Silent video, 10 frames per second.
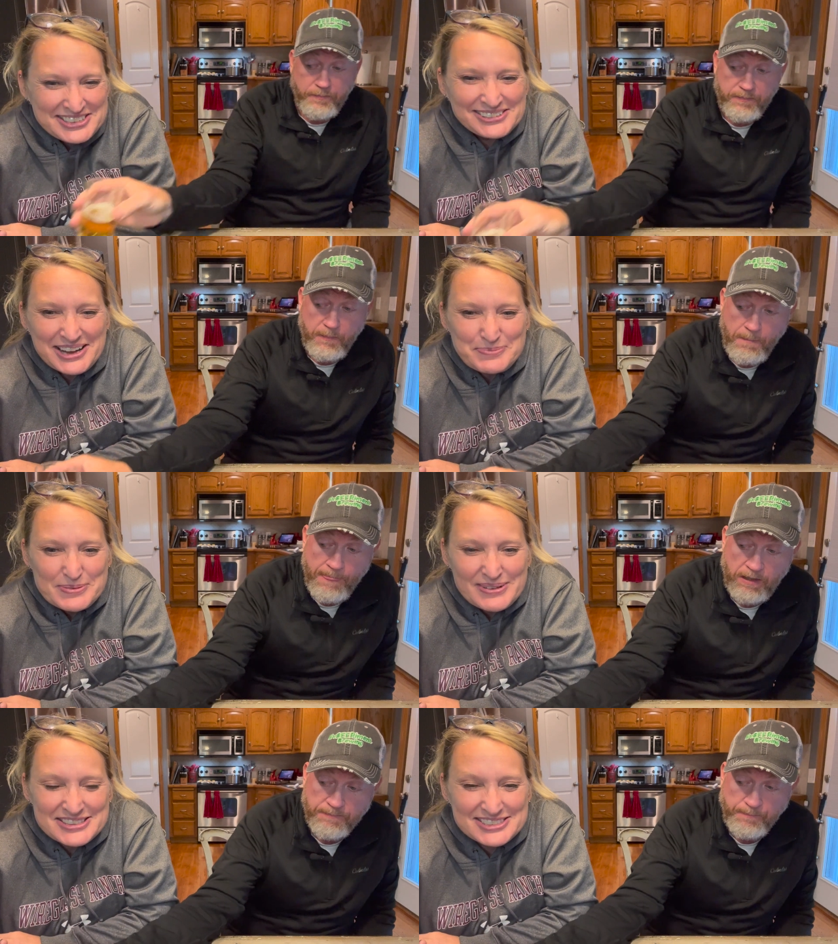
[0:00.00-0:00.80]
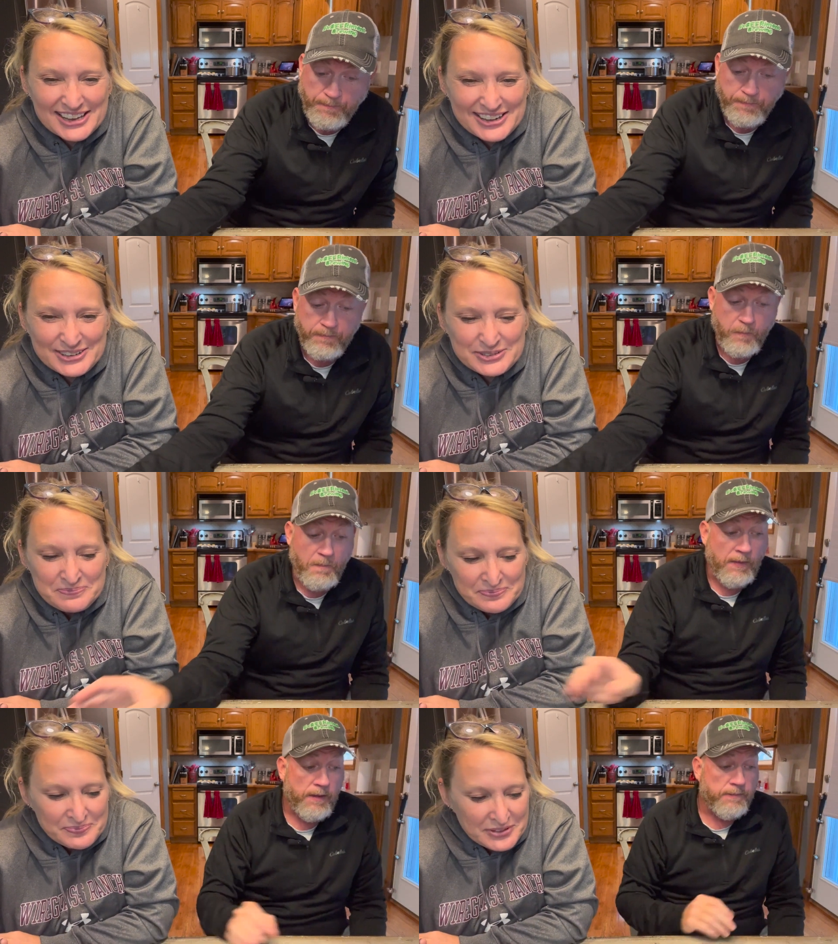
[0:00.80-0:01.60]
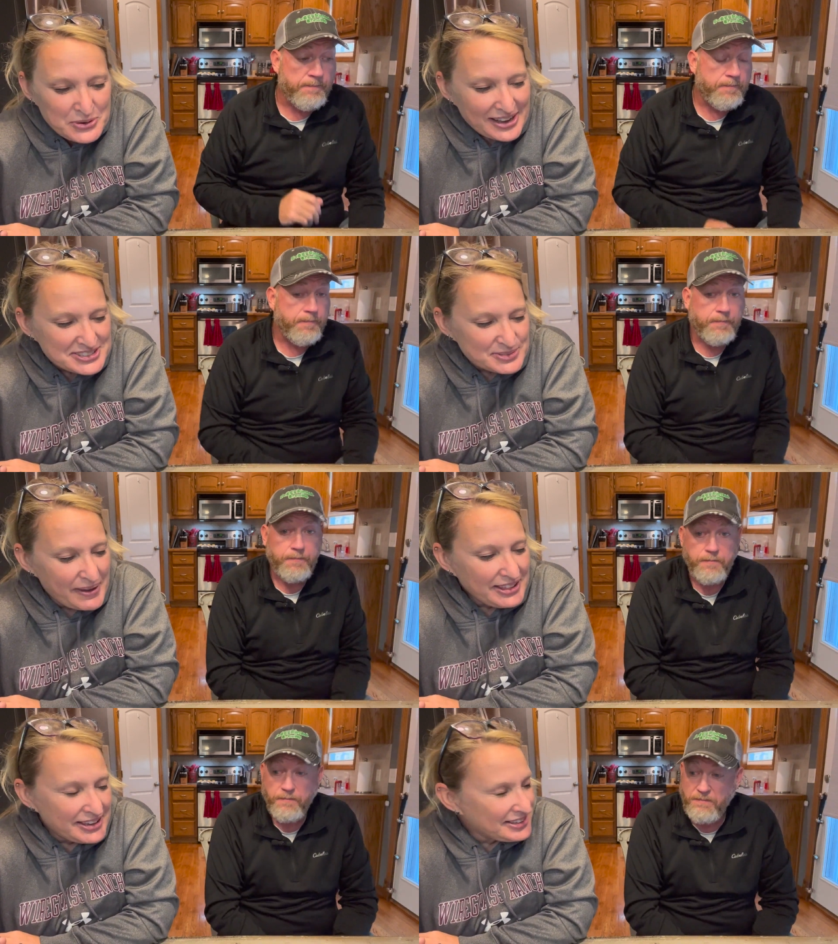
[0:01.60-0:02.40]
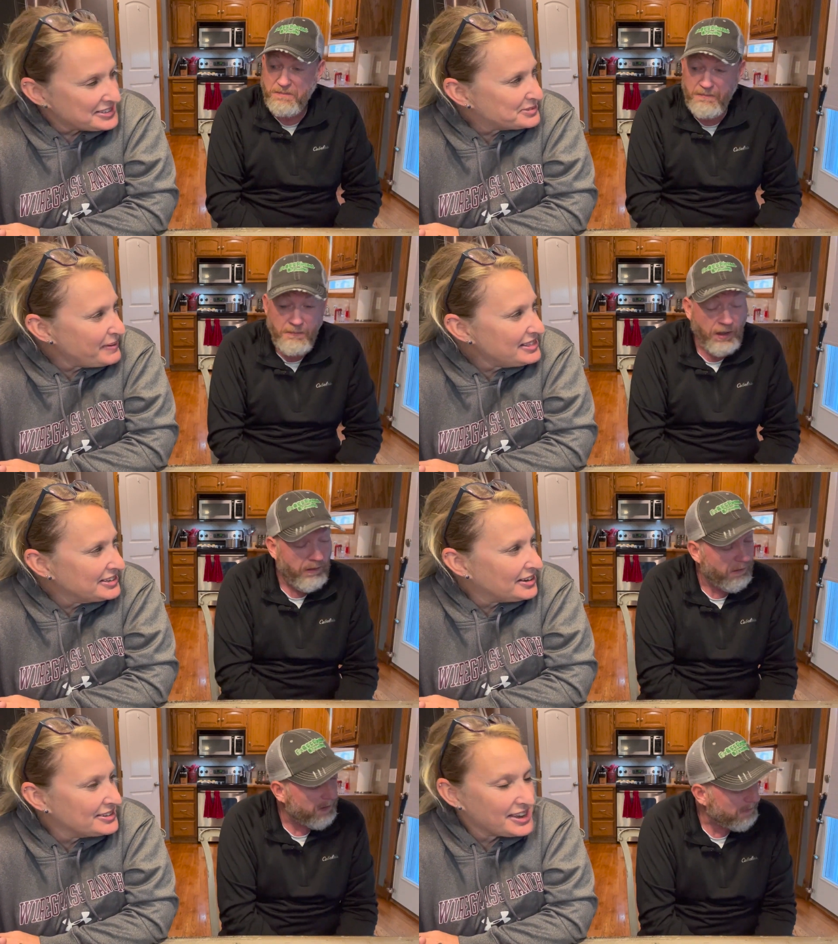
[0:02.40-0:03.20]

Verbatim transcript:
Speaker 1: so a couple months ago, ooh, I smell it. I smell it oh, on